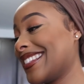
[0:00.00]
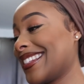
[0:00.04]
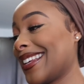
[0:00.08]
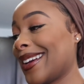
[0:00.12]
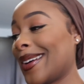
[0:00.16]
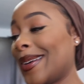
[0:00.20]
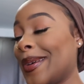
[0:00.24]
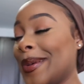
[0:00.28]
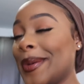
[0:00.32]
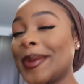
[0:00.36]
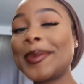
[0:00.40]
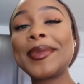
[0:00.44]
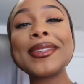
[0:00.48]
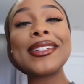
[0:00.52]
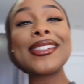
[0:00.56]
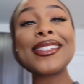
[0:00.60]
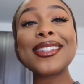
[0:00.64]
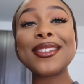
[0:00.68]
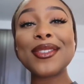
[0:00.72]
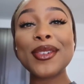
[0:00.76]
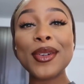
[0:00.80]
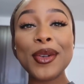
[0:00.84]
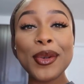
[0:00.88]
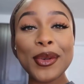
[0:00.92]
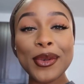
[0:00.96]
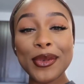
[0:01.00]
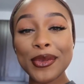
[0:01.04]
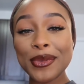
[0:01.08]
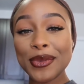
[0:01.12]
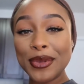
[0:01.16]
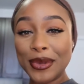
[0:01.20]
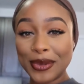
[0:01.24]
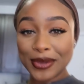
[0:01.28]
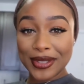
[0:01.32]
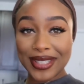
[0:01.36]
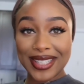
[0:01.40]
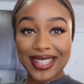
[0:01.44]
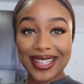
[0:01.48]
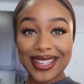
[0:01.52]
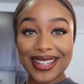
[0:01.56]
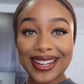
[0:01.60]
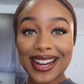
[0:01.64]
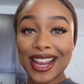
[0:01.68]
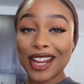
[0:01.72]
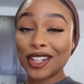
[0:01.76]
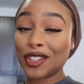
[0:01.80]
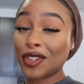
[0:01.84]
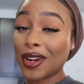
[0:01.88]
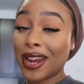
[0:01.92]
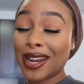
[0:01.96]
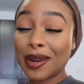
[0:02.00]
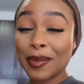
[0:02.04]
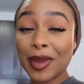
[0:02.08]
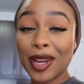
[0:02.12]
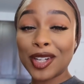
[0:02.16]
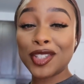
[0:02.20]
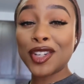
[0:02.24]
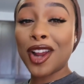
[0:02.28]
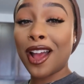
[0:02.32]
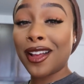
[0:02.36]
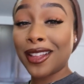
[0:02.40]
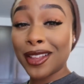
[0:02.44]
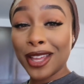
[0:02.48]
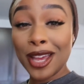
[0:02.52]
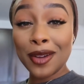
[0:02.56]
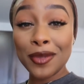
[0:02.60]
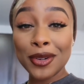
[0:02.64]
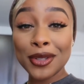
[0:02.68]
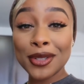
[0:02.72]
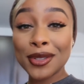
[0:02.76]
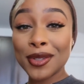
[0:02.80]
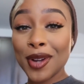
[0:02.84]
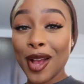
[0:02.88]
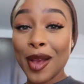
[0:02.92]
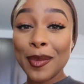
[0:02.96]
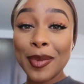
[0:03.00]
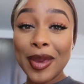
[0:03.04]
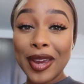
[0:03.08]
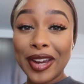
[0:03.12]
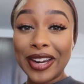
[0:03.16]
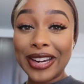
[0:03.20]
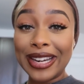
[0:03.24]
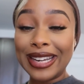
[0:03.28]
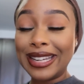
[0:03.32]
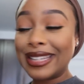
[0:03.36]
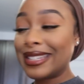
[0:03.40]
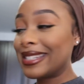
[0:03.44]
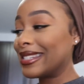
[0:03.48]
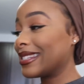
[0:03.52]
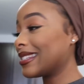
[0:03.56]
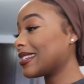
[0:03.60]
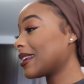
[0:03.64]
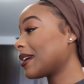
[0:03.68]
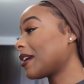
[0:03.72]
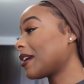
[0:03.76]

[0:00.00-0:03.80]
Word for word: has like a whole bunch of old food in it. I tried to make chocolate covered strawberries